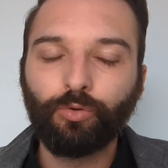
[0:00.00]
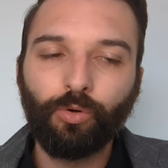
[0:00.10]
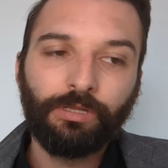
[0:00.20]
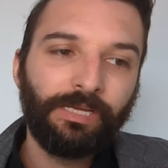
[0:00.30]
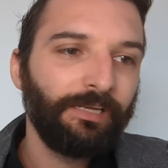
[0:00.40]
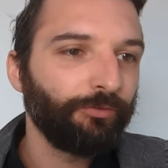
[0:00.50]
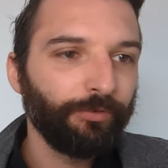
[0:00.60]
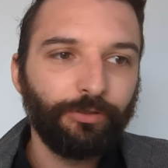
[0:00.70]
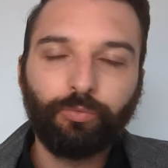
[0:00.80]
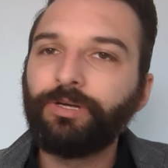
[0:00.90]
rule. He's
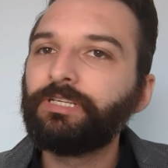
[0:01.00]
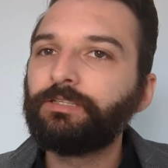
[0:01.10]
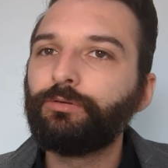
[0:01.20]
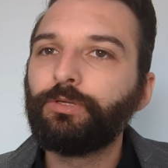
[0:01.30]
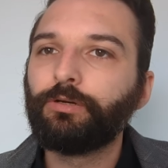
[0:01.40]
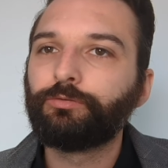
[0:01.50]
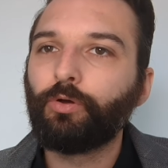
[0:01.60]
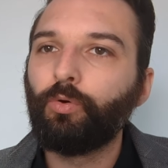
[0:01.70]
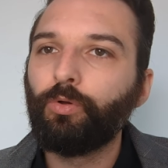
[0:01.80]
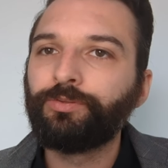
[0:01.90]
only 22 years
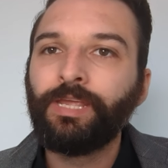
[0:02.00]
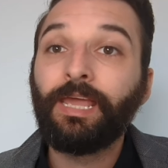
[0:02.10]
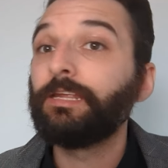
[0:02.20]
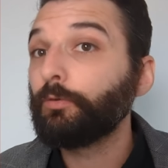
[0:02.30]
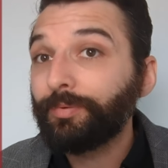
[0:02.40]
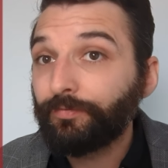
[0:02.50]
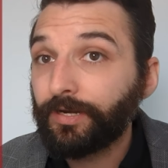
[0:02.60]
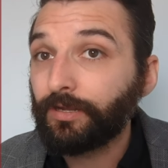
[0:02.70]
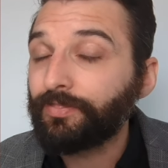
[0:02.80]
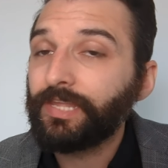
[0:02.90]
old, and he will be
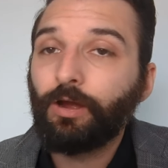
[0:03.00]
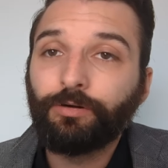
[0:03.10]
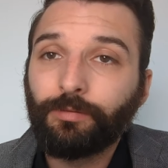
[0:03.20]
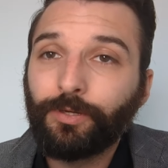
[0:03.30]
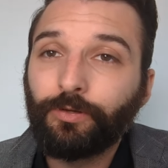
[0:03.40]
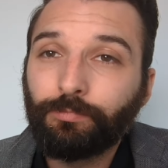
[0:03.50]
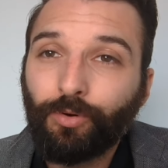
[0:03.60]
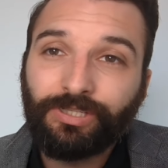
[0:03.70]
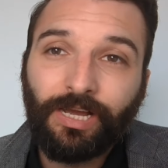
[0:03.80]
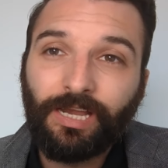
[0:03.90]
fighting on the RWS
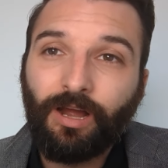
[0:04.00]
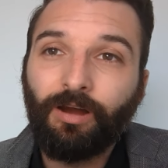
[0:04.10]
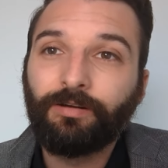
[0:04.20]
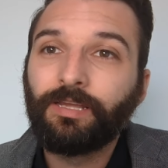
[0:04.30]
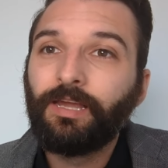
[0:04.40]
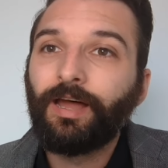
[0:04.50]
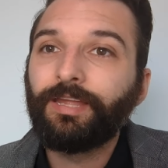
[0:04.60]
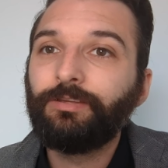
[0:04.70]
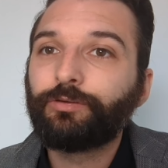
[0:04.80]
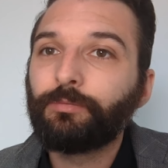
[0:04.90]
Muay Thai card.
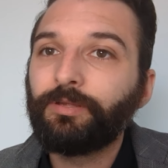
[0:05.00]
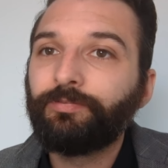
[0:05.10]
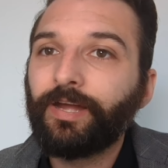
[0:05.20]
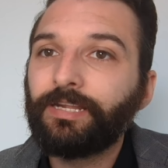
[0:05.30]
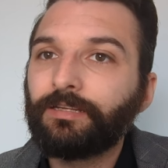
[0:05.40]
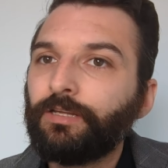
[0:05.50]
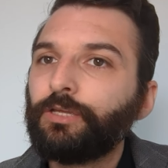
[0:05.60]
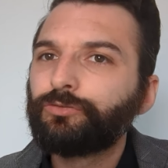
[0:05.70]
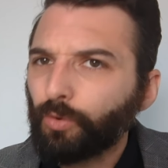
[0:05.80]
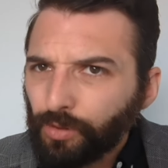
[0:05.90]
He's going to be fighting
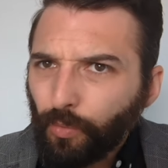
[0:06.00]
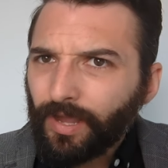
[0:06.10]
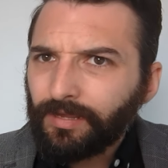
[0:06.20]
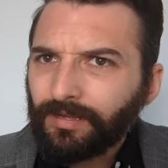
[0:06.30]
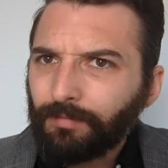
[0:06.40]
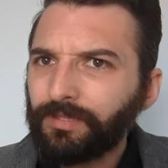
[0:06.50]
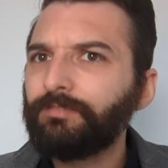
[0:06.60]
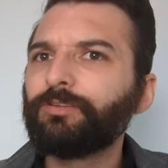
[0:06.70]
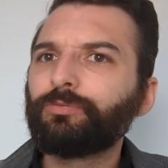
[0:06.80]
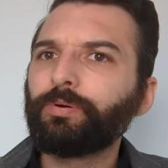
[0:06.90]
Soulixay, I
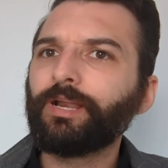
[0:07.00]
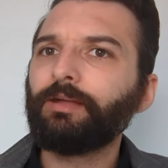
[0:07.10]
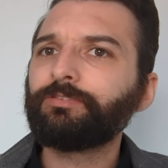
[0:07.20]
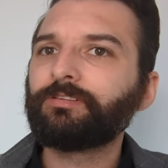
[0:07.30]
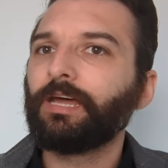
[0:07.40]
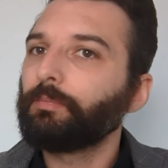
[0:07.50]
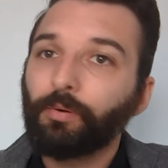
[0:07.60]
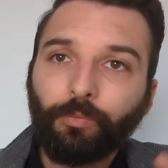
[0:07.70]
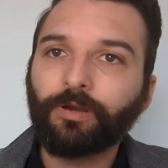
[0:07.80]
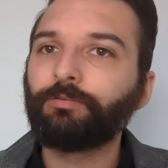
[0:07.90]
believe it's pronounced, but
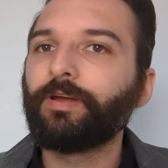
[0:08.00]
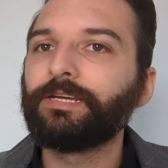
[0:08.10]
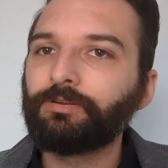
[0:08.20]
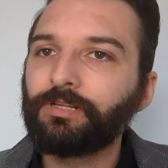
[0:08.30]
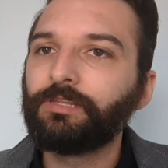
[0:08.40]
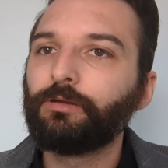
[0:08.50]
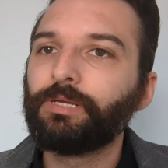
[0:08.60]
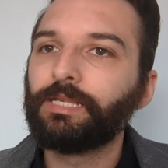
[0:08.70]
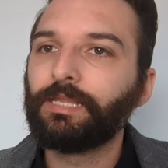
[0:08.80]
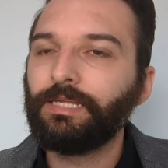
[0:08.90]
we're going to find out a little
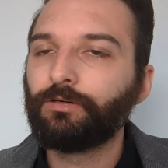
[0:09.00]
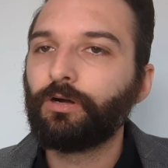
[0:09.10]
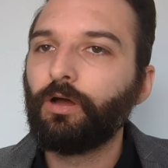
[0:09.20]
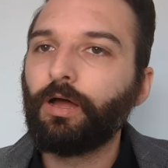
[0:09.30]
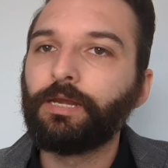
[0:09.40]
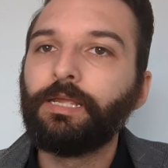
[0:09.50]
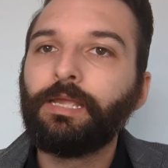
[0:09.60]
bit later on.